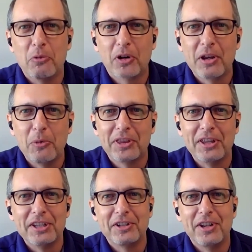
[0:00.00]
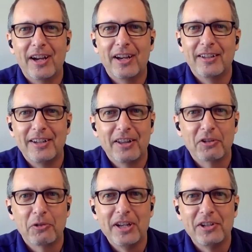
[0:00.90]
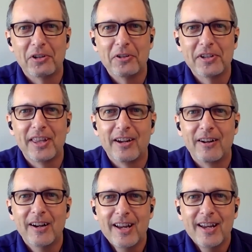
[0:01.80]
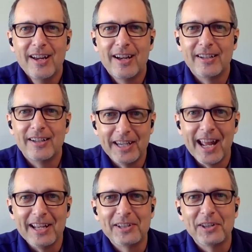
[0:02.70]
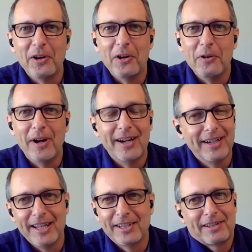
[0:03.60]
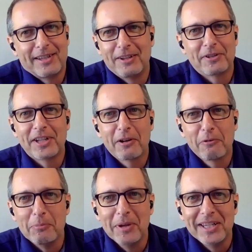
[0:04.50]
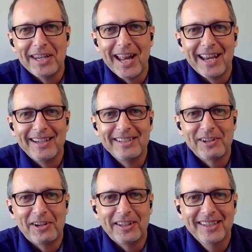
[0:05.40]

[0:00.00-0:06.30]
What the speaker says: working with another great church there today. So you're stuck with me today, Sean.